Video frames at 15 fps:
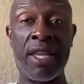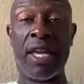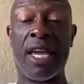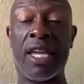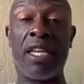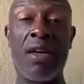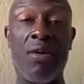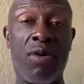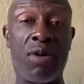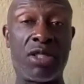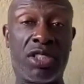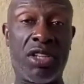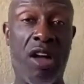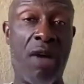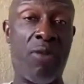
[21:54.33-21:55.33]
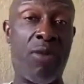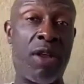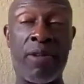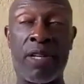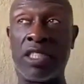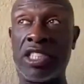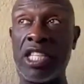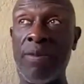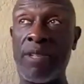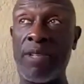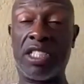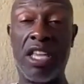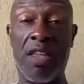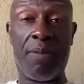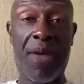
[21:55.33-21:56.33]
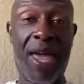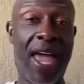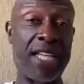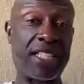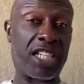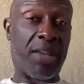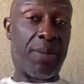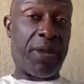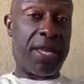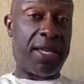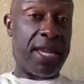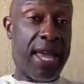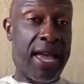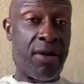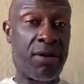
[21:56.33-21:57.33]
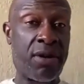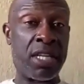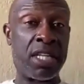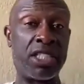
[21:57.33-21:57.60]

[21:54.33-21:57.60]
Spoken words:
And then we'll start with a seam-to-seam pass and a pin down,